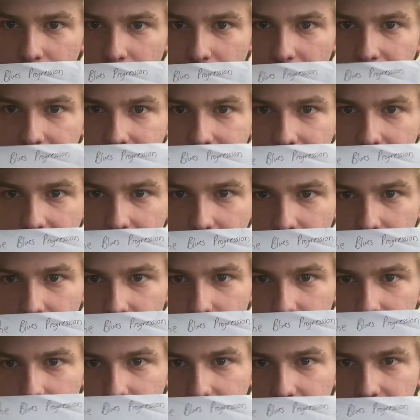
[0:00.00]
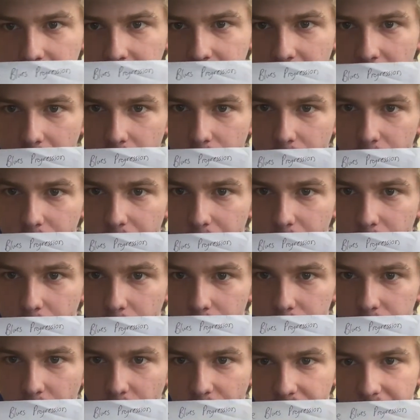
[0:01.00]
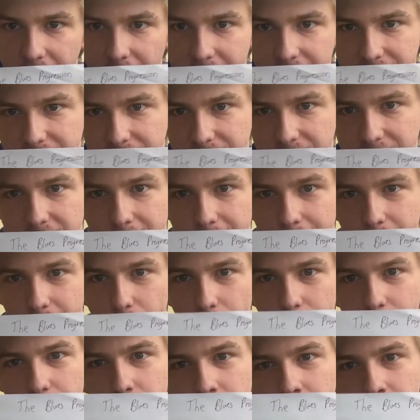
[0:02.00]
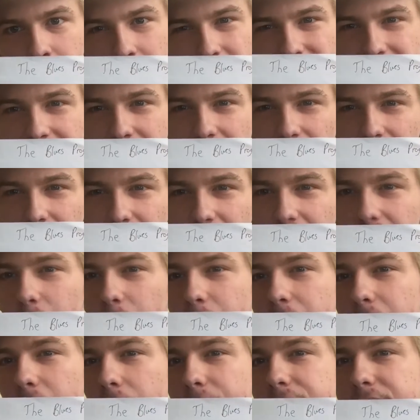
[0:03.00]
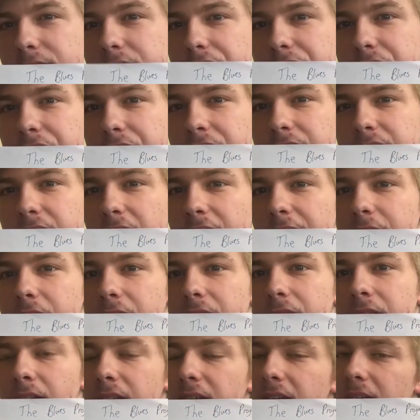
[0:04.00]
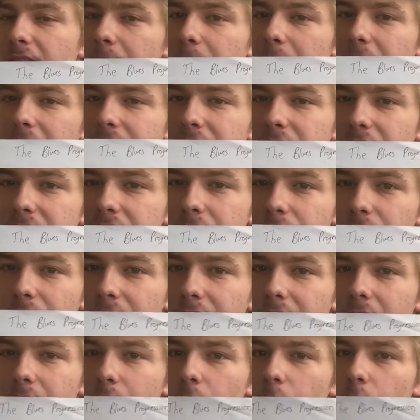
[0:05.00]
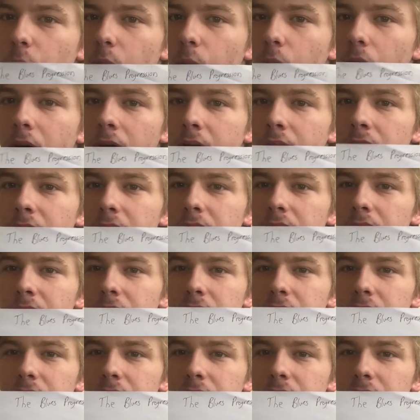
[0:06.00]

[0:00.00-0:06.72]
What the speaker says: right? Really kind of only works over that C7 chord. You can play it a little bit over the G7, but it doesn't really work.